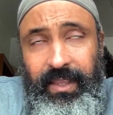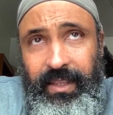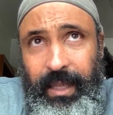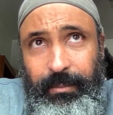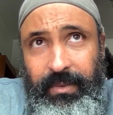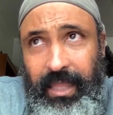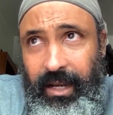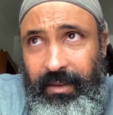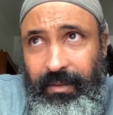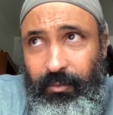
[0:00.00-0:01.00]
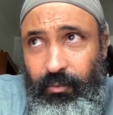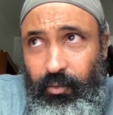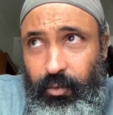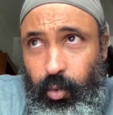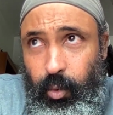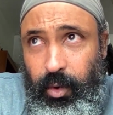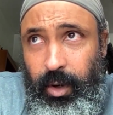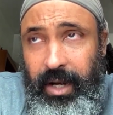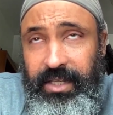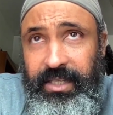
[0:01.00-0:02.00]
that
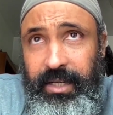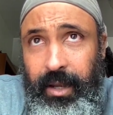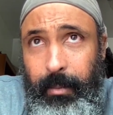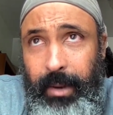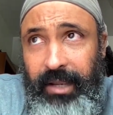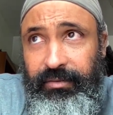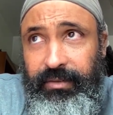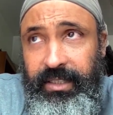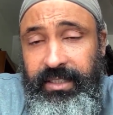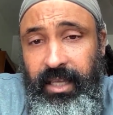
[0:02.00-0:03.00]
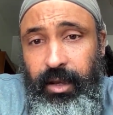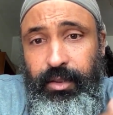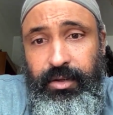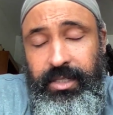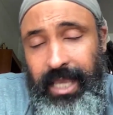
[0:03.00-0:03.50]
requires a mindfulness that others